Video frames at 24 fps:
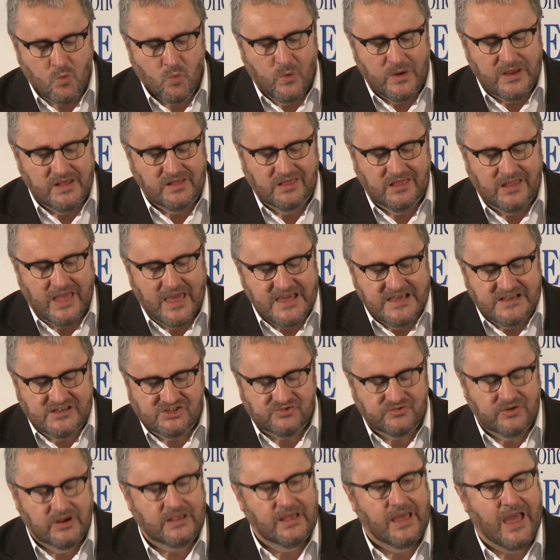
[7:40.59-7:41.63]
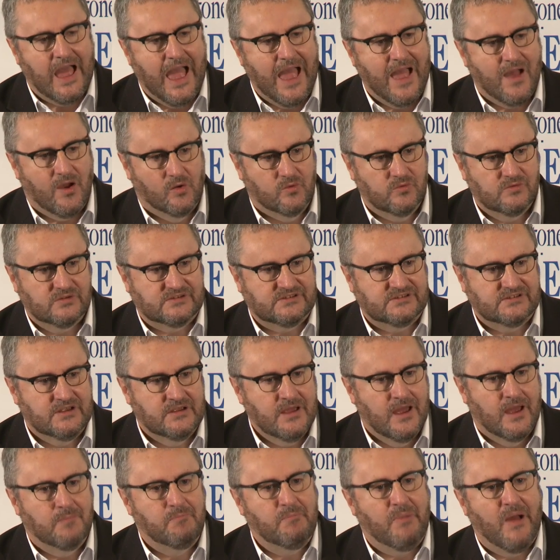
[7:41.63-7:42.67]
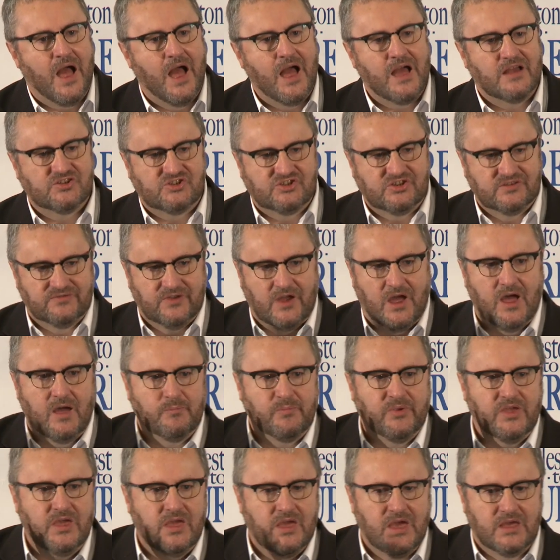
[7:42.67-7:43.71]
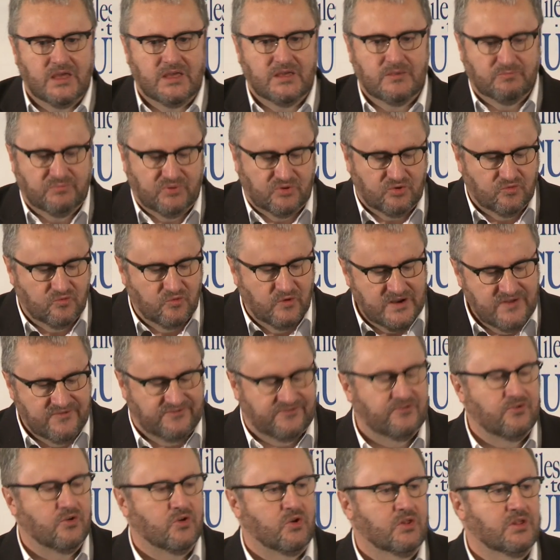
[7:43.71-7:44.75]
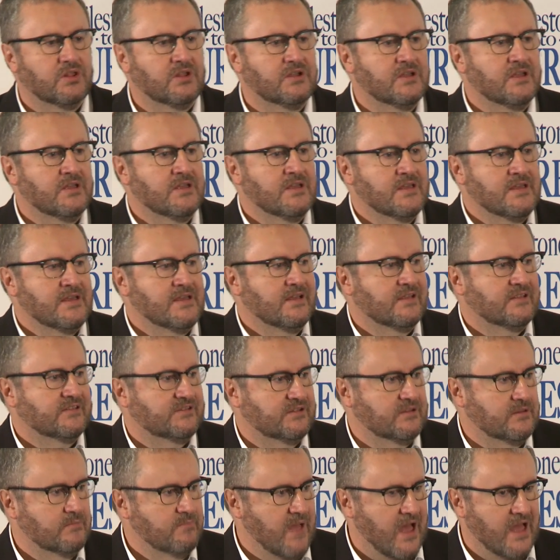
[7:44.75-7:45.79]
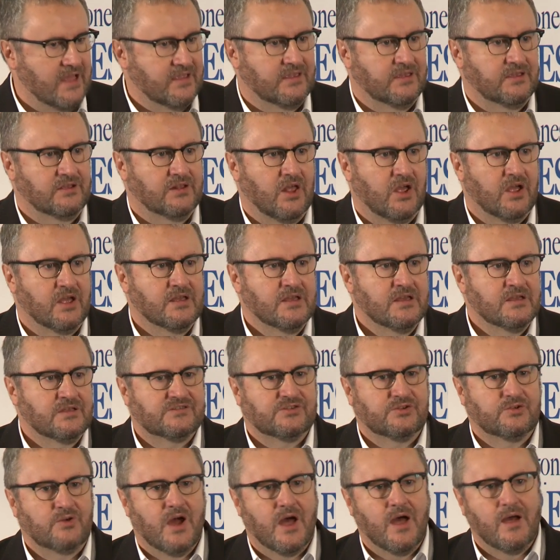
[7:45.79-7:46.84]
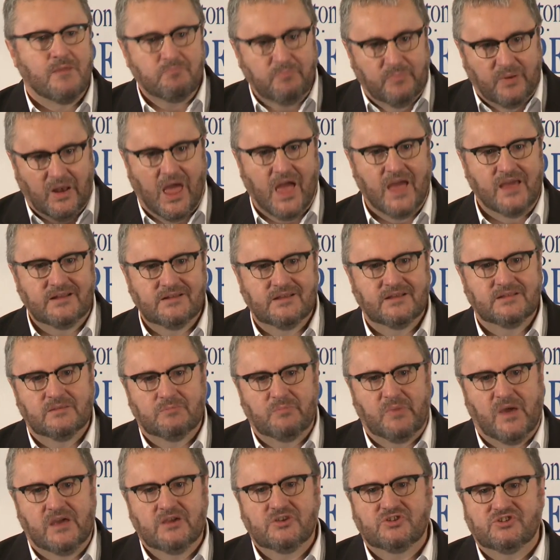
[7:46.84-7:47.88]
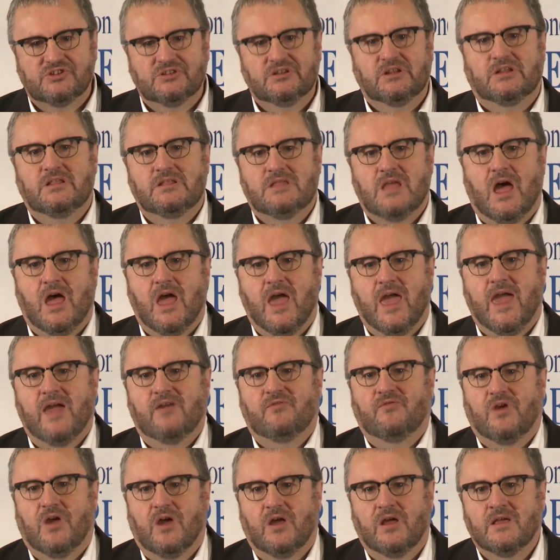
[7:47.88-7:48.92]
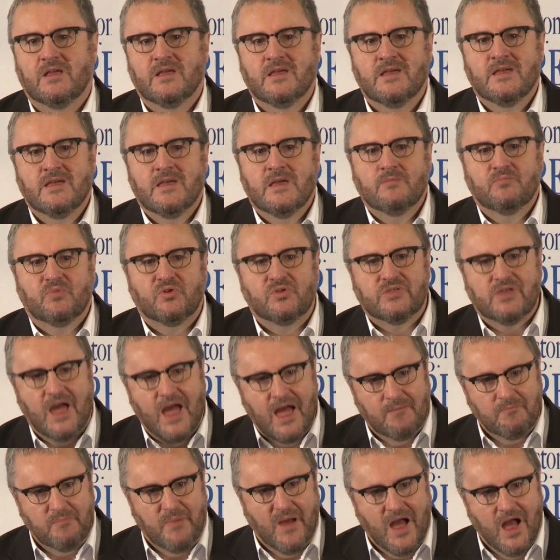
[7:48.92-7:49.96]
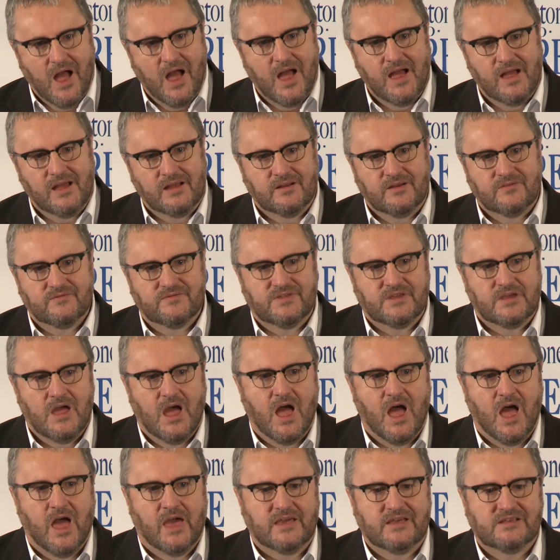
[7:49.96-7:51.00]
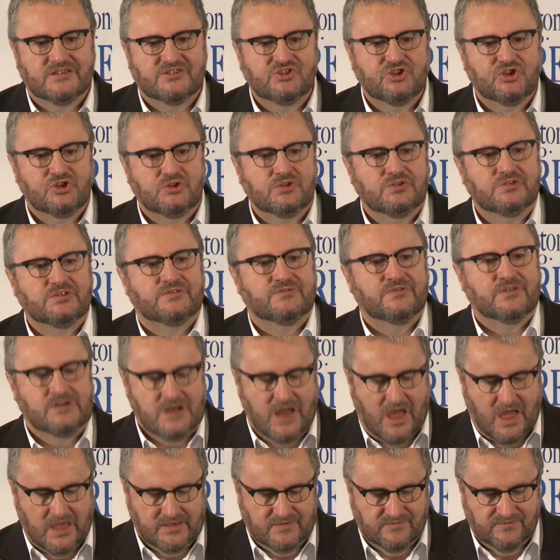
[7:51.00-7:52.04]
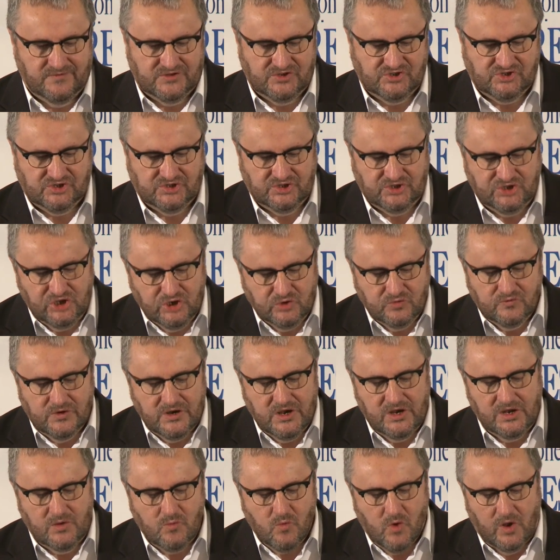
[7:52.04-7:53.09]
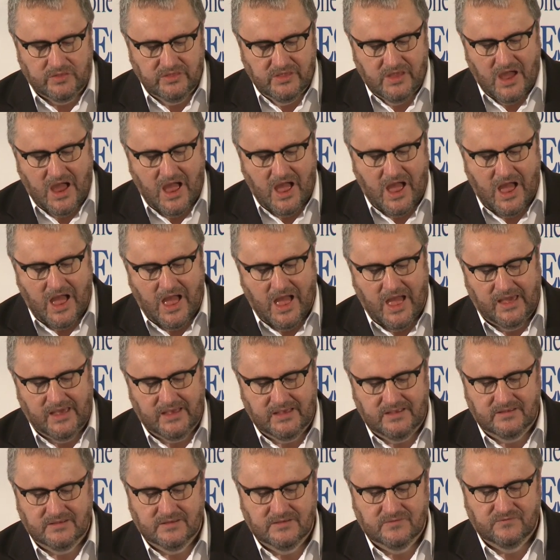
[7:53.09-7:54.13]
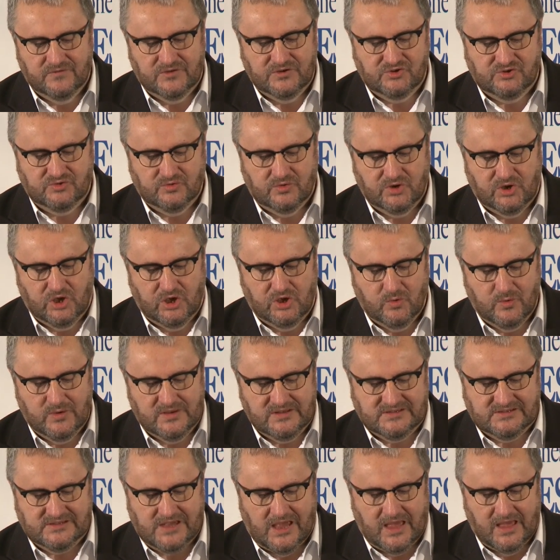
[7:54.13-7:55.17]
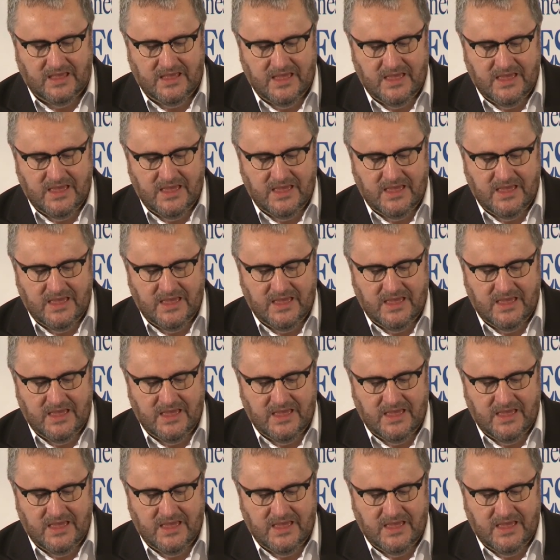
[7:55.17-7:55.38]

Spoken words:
We're lasering out a patch of RPE peripheral to the macula. So you are blinding the patient in that area, but that part of the eye is used for night vision. You really want a high visual acuity.